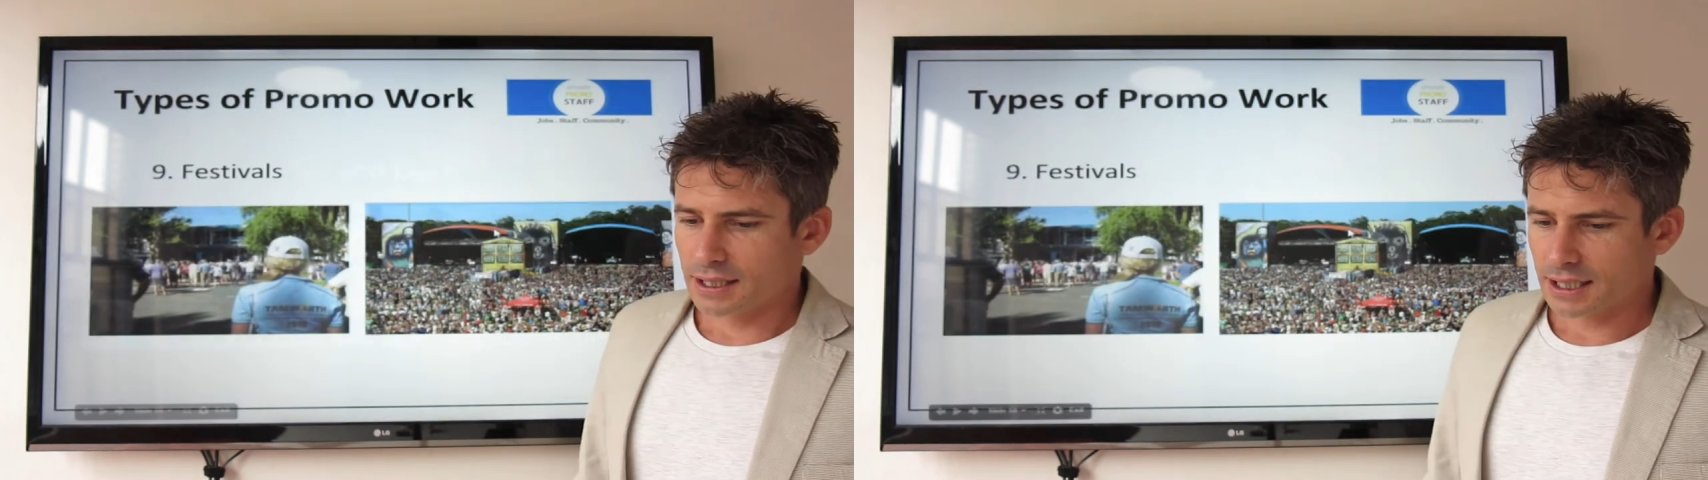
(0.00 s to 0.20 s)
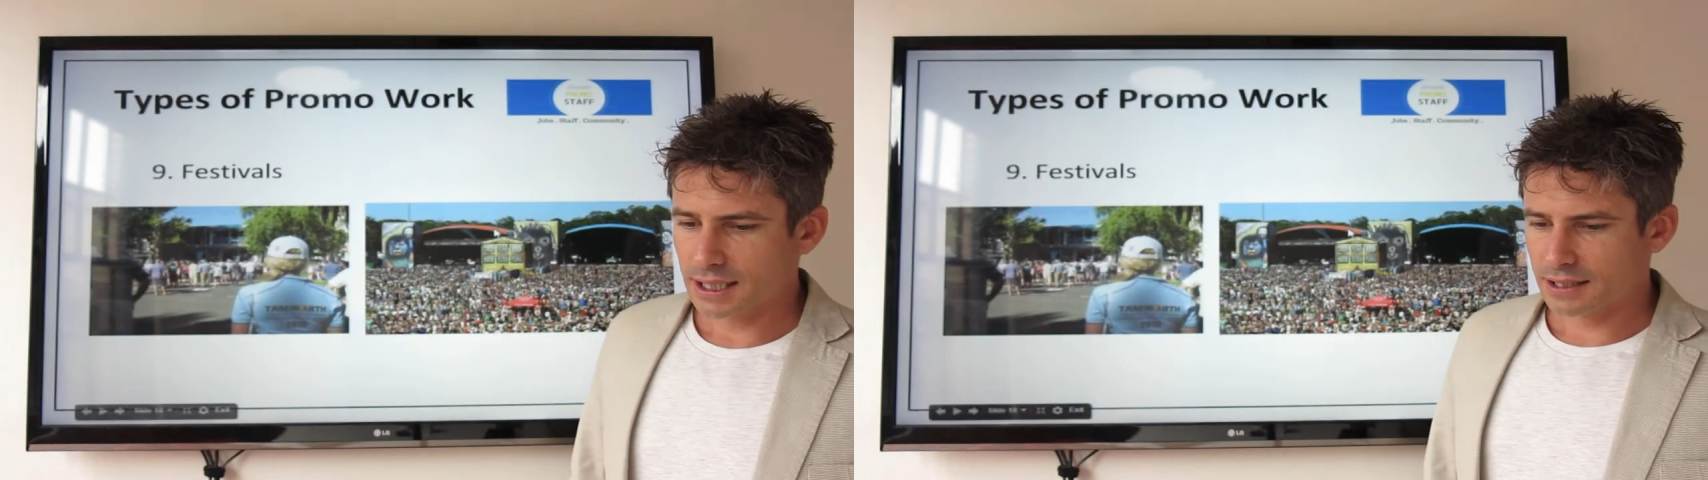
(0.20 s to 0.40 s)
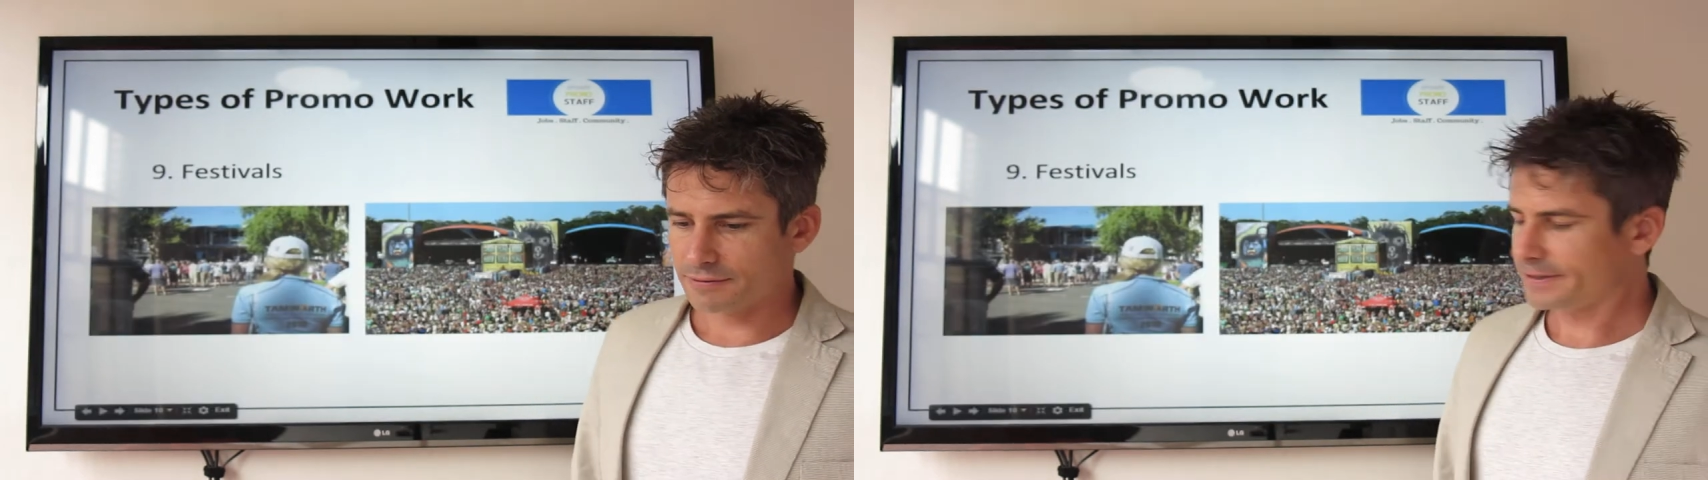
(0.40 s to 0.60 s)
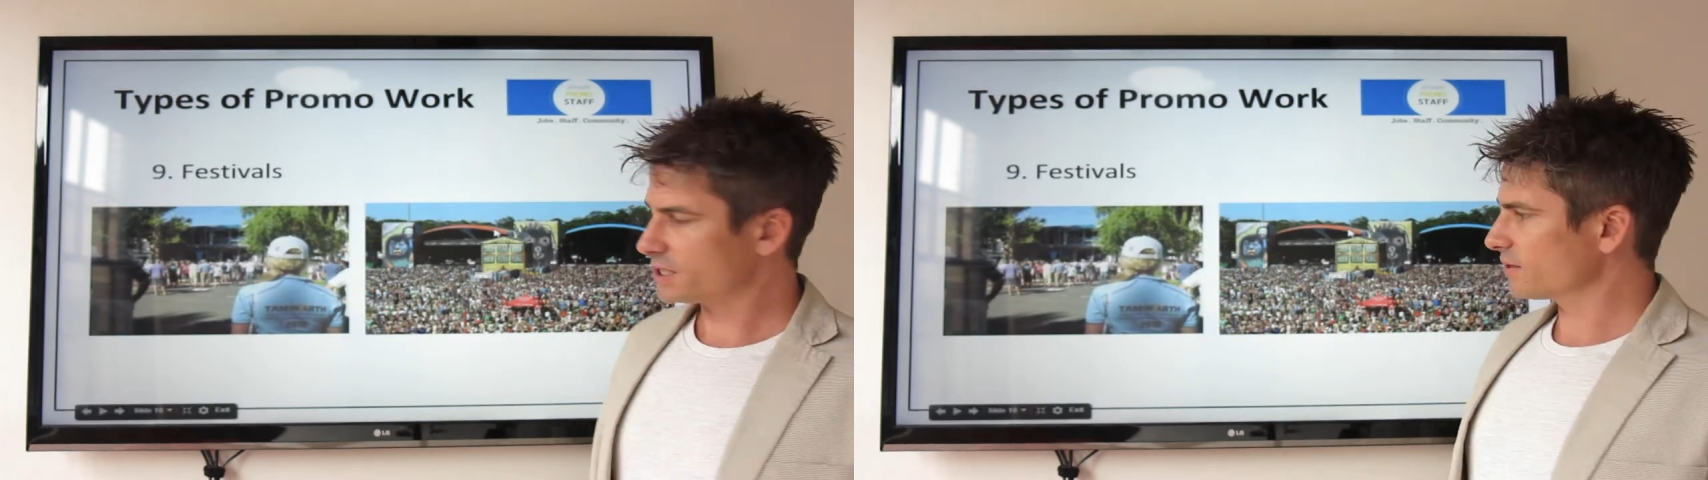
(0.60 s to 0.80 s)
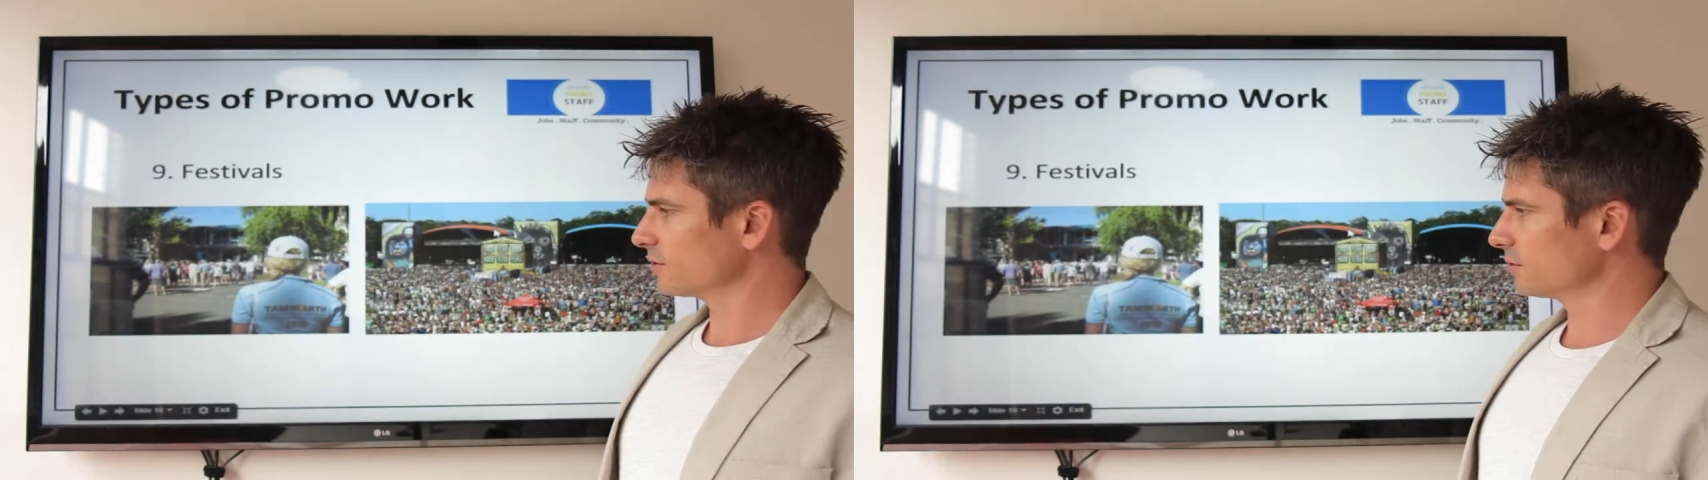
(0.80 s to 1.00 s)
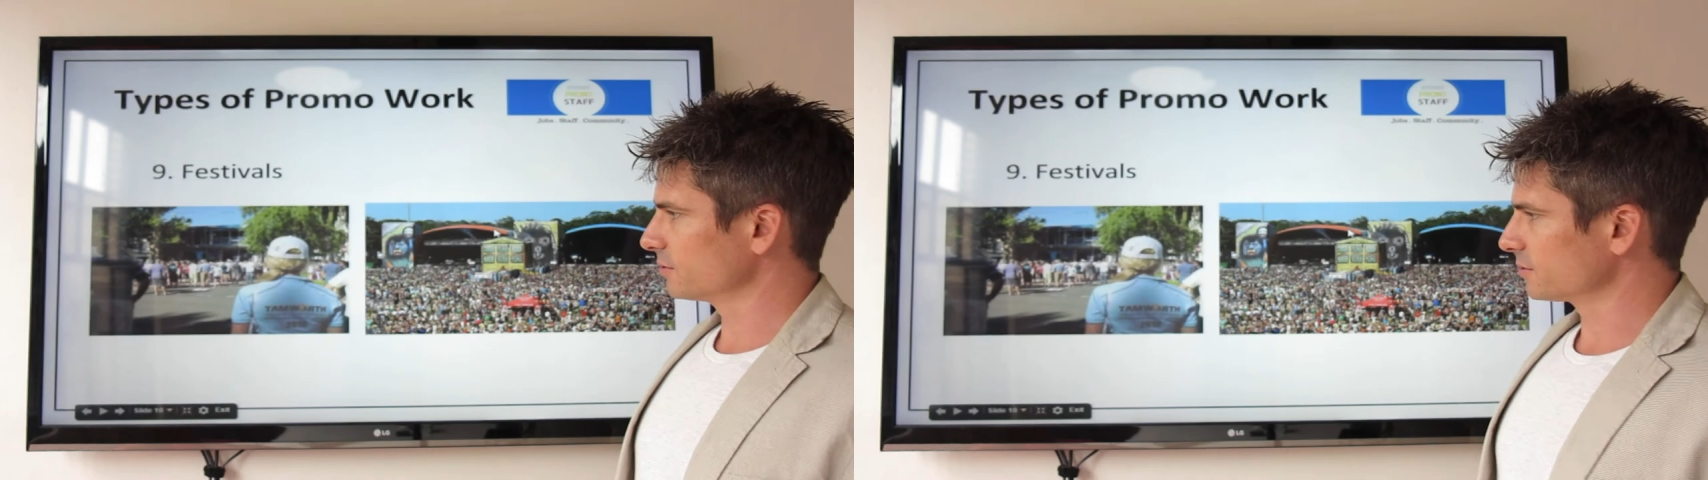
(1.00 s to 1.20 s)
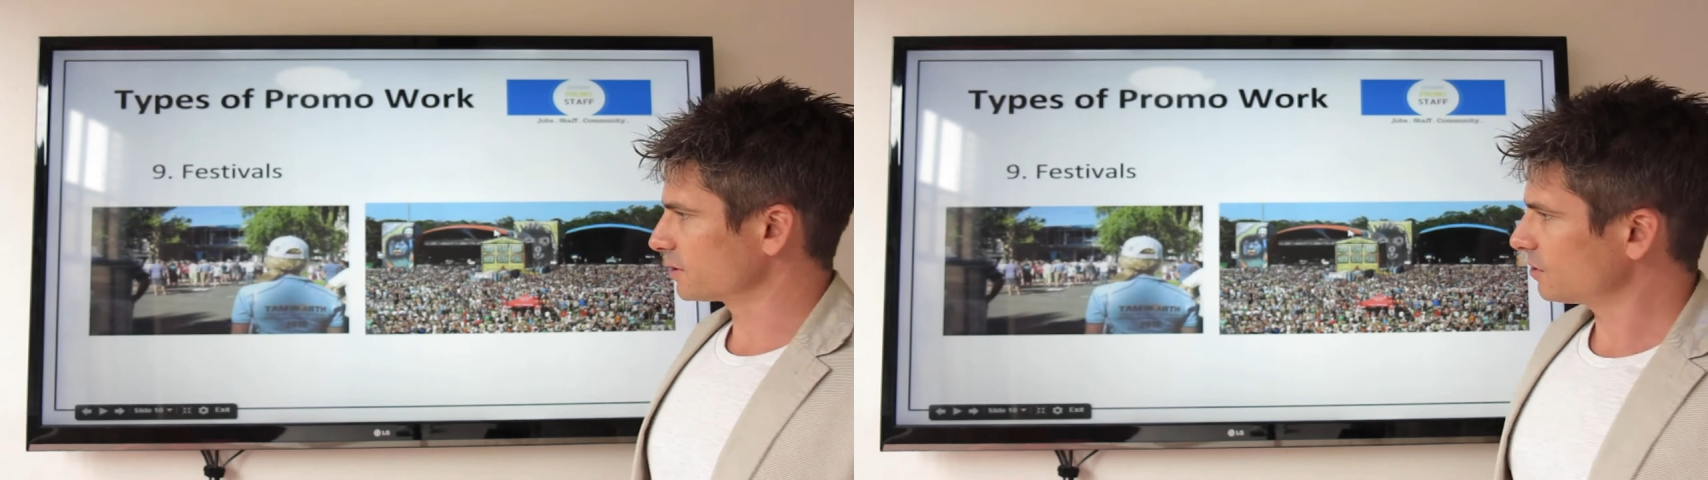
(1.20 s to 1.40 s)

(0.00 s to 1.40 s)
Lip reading: Festivals.